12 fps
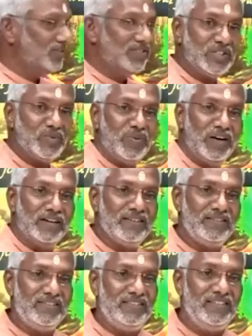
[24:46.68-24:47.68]
is explained.
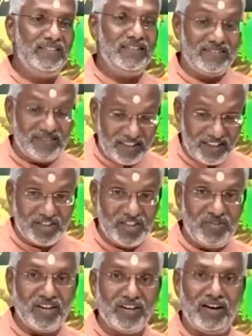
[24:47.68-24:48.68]
This is the thirst
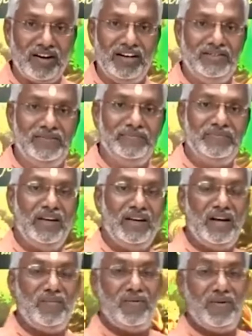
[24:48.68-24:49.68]
for knowledge.
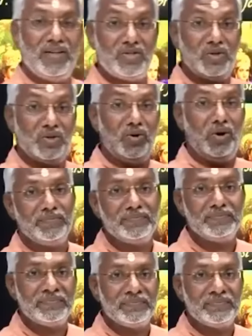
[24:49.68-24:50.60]
Rama wants to know.